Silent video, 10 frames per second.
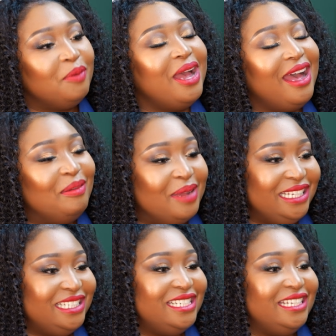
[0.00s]

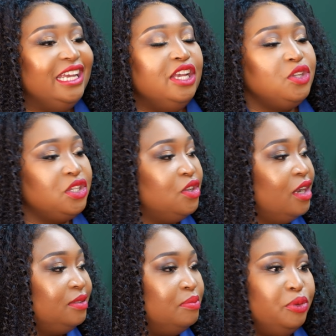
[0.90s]
Manchi. So it's
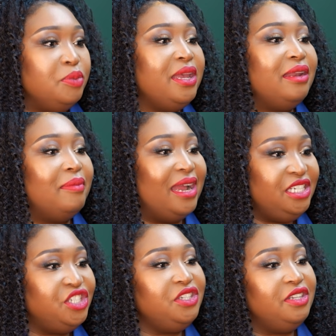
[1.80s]
not Mpumi and
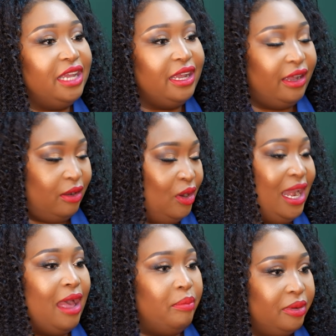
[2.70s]
Manchi
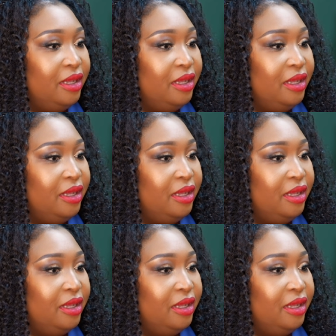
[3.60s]
collab.